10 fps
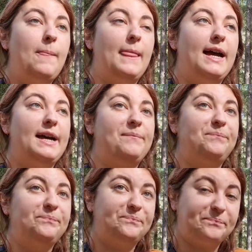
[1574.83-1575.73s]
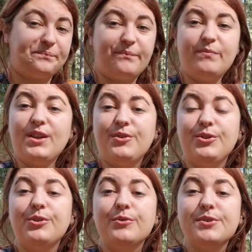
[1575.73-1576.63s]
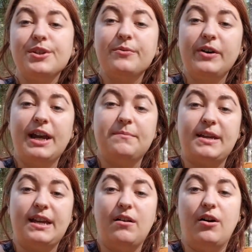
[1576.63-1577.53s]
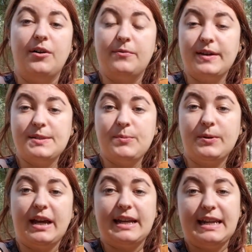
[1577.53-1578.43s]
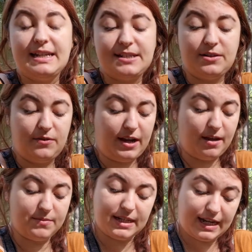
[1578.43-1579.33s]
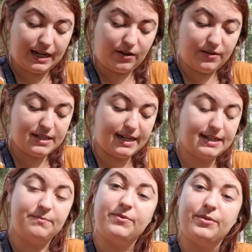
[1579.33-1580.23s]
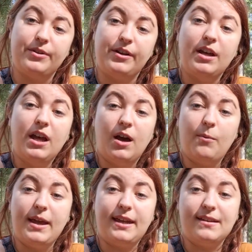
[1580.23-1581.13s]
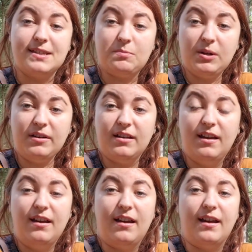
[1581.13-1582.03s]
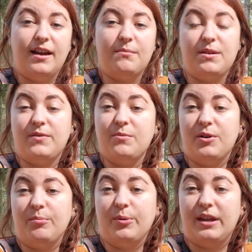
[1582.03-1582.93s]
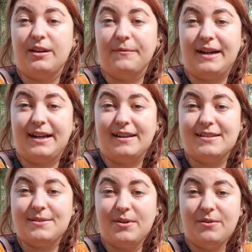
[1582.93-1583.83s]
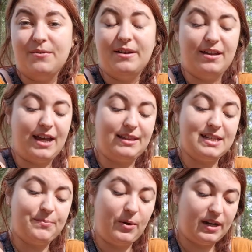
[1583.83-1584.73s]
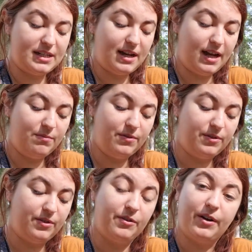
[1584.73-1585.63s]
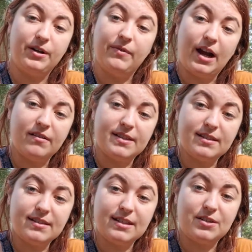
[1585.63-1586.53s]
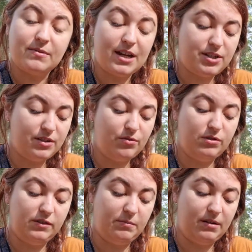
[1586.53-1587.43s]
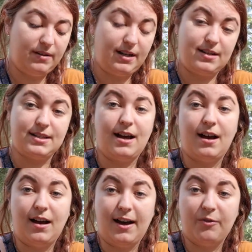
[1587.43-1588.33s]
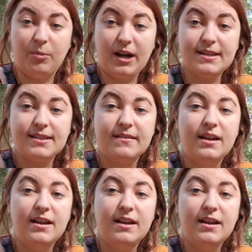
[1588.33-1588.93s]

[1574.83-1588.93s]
You can also find me on Facebook and Instagram to get in contact through Awakened Spirit, if you want to book in a reading as well. At this point in time, through the coronavirus situation, all of my readings are half price.